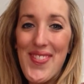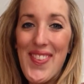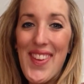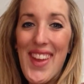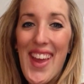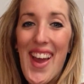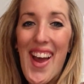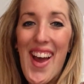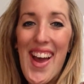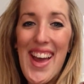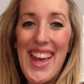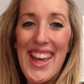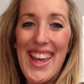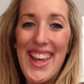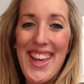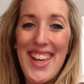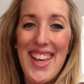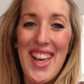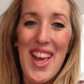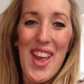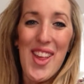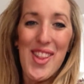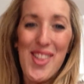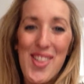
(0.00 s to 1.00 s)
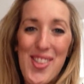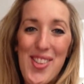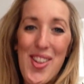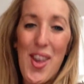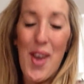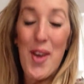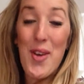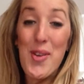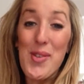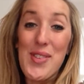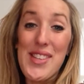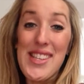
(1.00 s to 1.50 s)
Hi,
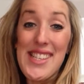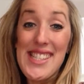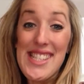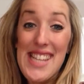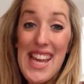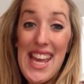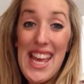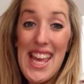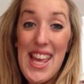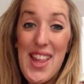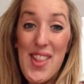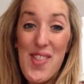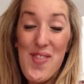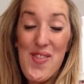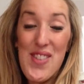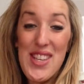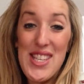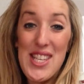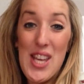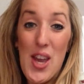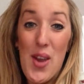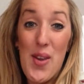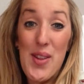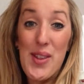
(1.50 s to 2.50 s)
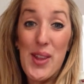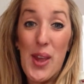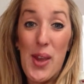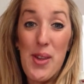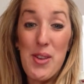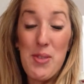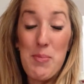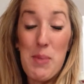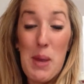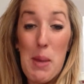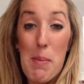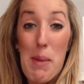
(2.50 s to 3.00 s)
so today's video is going
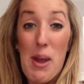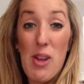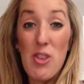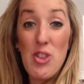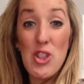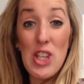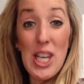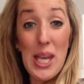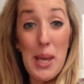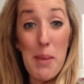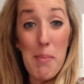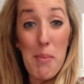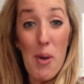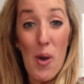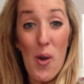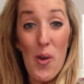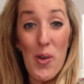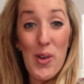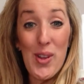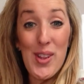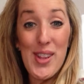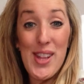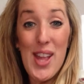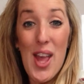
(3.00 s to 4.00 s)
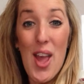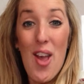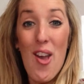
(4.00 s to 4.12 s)
to be about chickenpox.